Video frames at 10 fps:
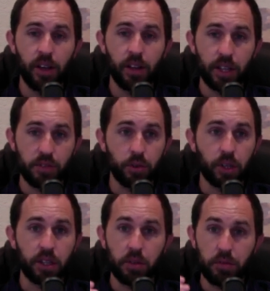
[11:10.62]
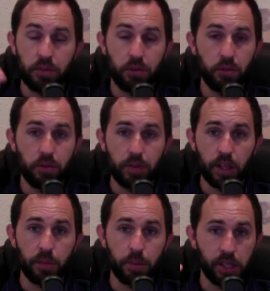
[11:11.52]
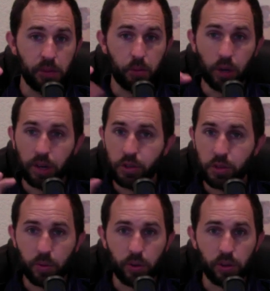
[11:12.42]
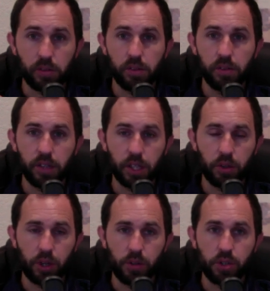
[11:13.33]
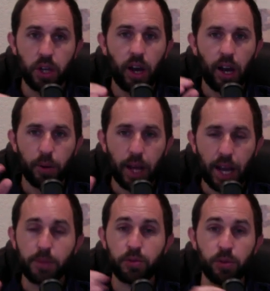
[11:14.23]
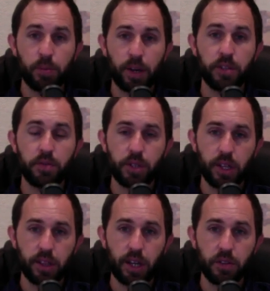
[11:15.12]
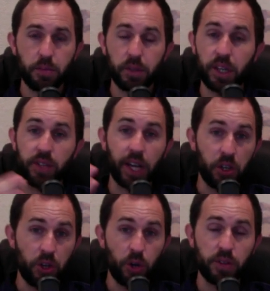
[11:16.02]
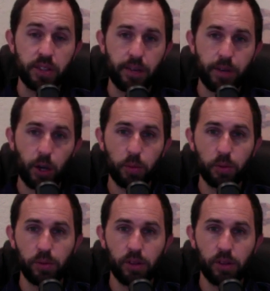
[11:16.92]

that's looking to develop in whatever sport that you coach, I would absolutely buy this for $10,000 because I know it's that valuable.